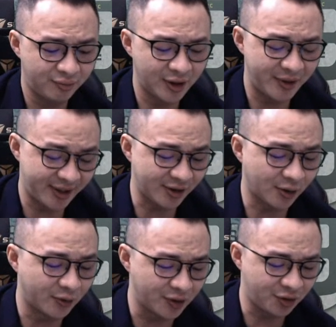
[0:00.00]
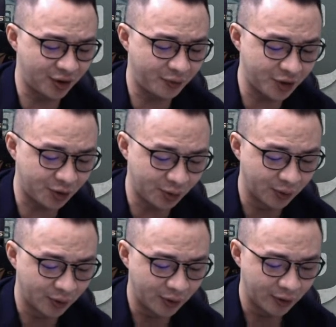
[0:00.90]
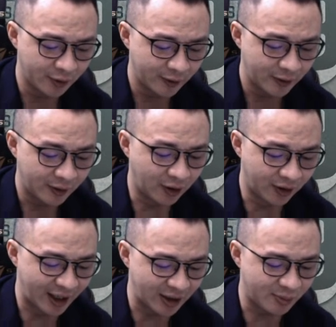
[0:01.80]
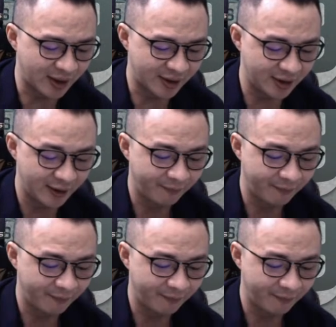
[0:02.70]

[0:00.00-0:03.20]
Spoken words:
6 over 3, which is 2. Ln x plus c.